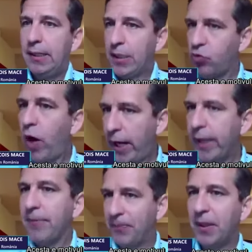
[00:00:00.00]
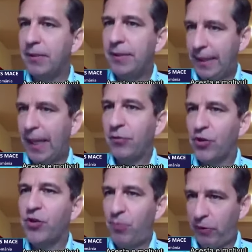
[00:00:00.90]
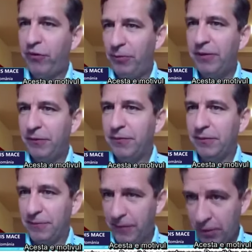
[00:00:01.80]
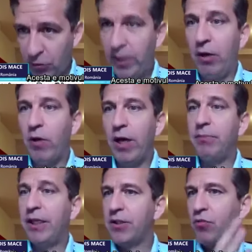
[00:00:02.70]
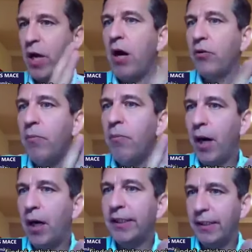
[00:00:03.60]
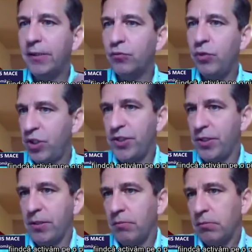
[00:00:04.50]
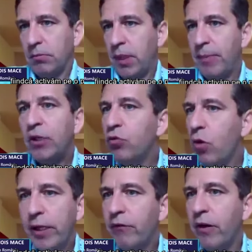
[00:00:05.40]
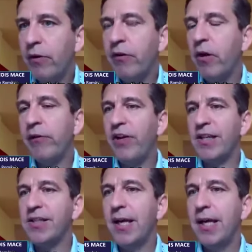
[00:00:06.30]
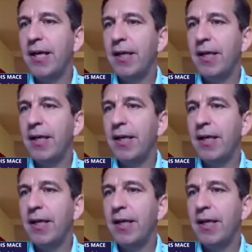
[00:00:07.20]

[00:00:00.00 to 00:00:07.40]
That's why Decathlon is performing really, really well because we are on a market which is, I mean, growing very, very fast.